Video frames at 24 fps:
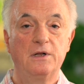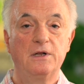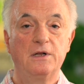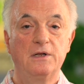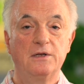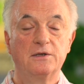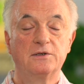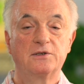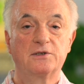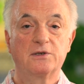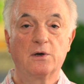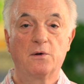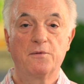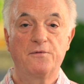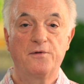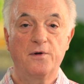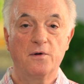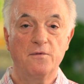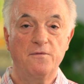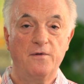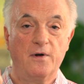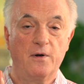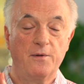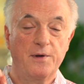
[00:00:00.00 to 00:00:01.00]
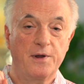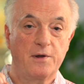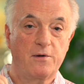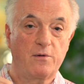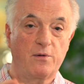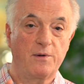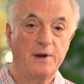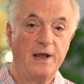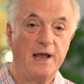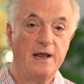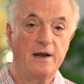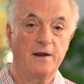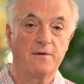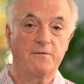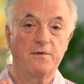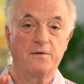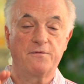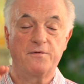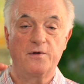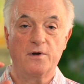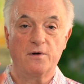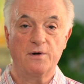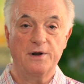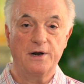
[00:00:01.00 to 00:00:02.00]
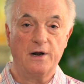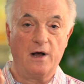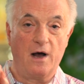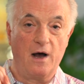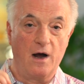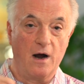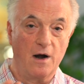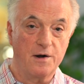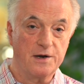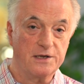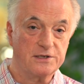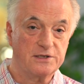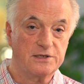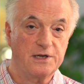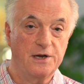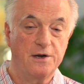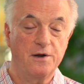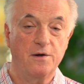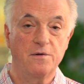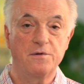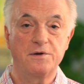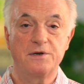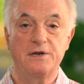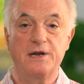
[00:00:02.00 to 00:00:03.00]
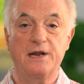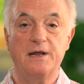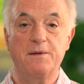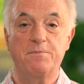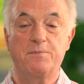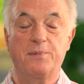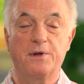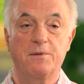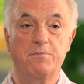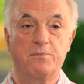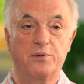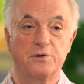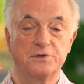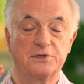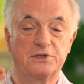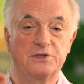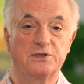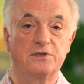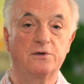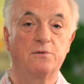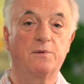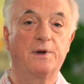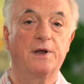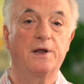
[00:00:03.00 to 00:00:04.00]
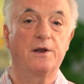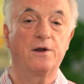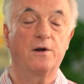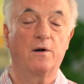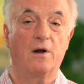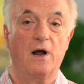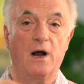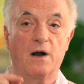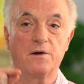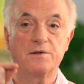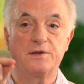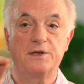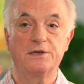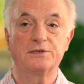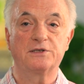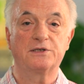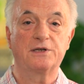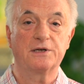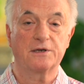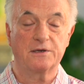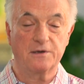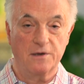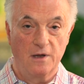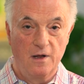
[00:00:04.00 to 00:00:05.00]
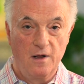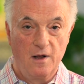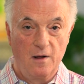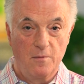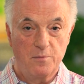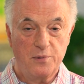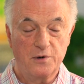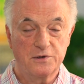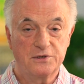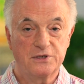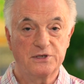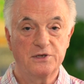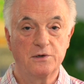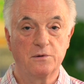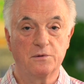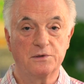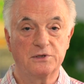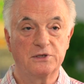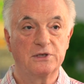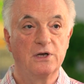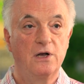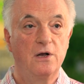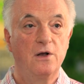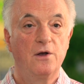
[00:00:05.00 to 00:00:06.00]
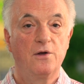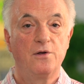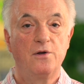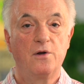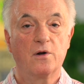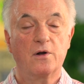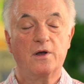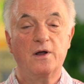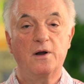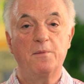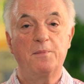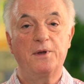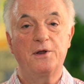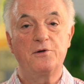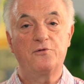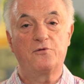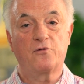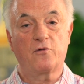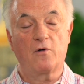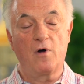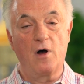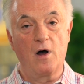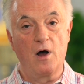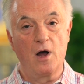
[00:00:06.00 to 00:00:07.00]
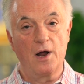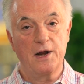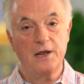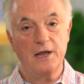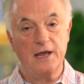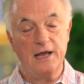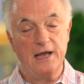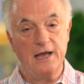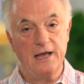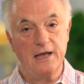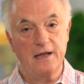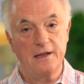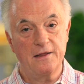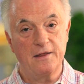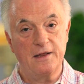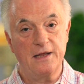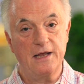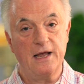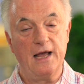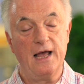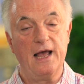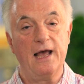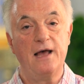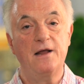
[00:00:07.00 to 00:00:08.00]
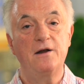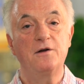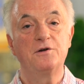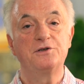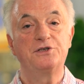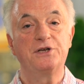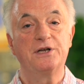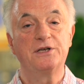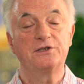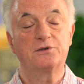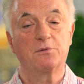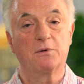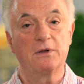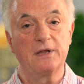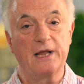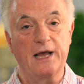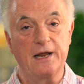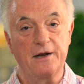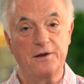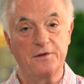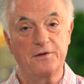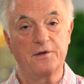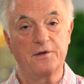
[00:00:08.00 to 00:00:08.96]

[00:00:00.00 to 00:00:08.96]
So if you're very creative, if you're an artist and you're deep in pursuing your artistic pursuits, you're going to be drawing in the energies related to